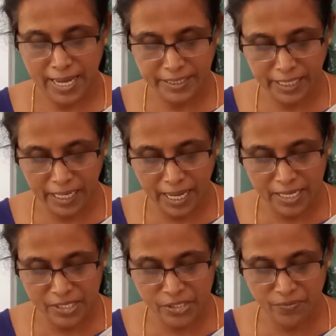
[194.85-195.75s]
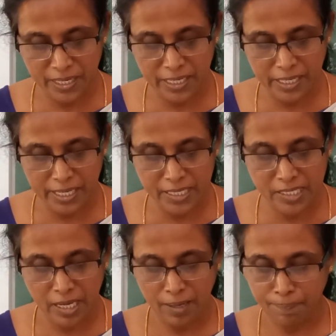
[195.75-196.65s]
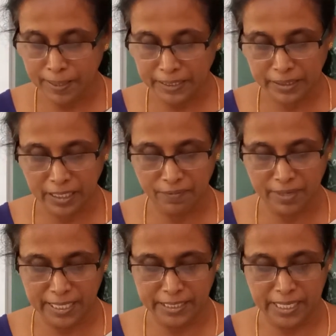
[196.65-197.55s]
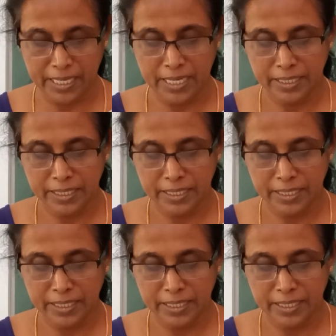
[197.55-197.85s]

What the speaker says: And the last one is Pattanwadi,